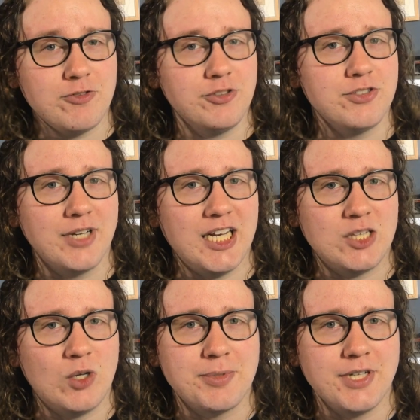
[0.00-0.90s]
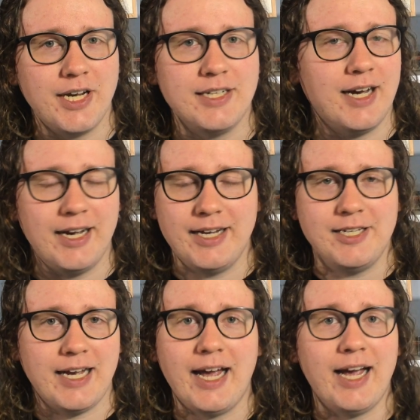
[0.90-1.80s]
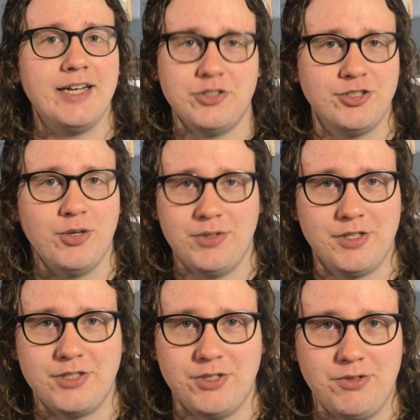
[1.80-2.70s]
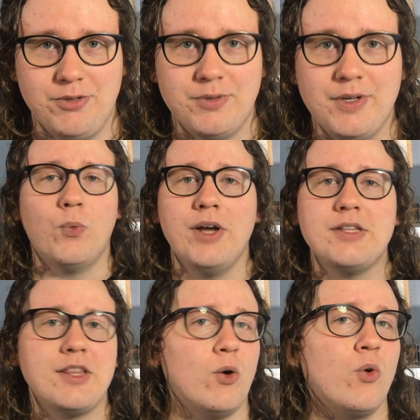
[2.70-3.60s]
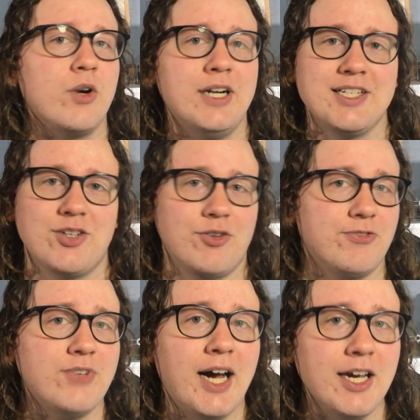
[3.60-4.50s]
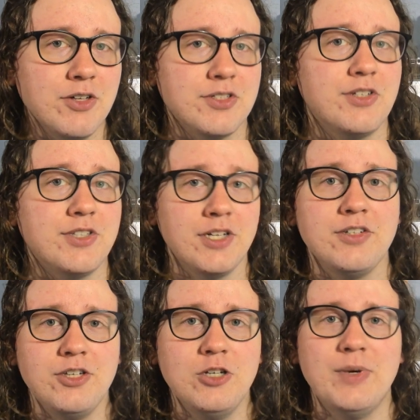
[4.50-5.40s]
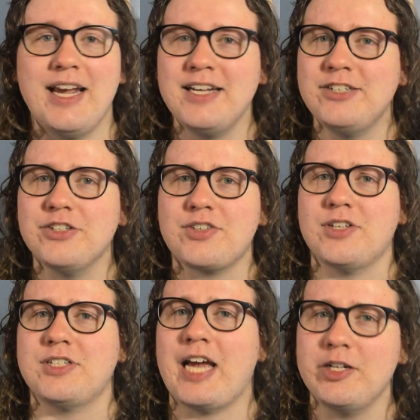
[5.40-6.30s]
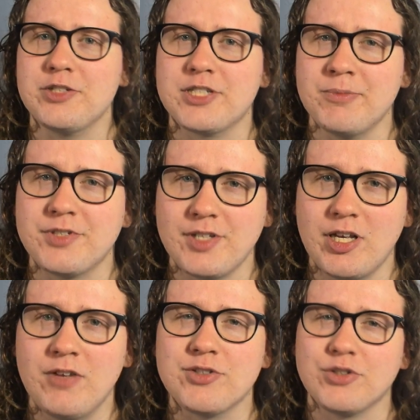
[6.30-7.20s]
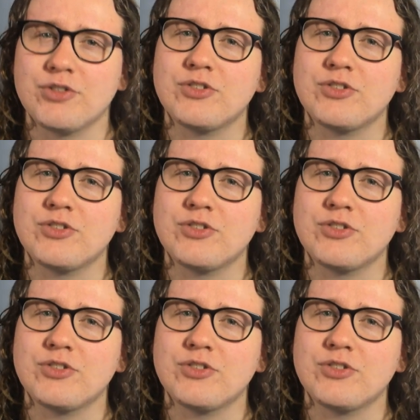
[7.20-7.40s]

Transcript: after just looking at the website, I had to show this to you. The way that they organize their files to send to you, and just the titles themselves are